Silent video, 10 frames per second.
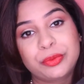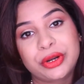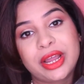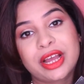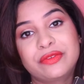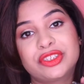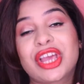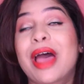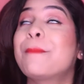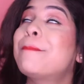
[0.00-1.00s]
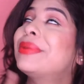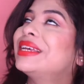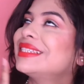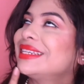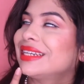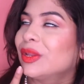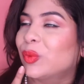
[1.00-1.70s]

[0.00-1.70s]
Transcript: product which I'm presently